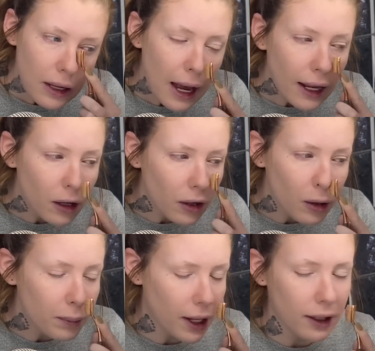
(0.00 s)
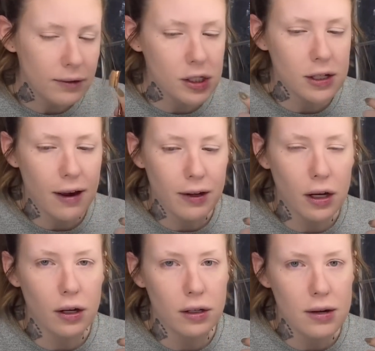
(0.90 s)
I don't know, I'm kind of just having
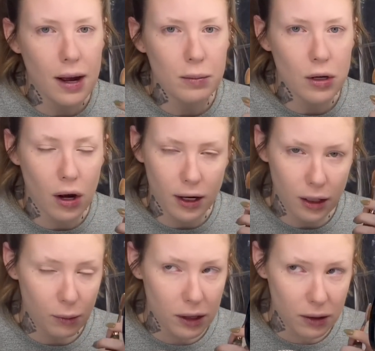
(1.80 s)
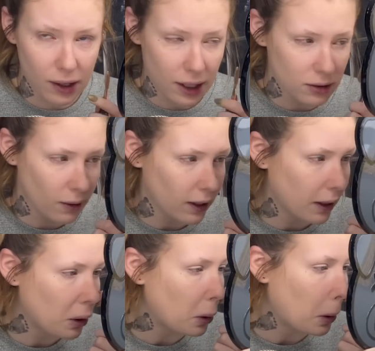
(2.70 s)
a good time talking with you guys right
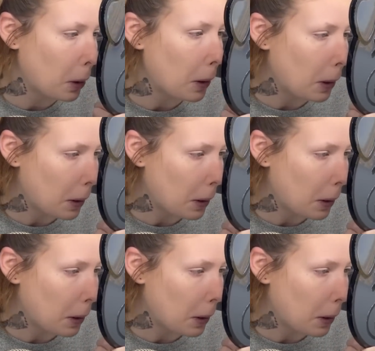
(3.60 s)
now.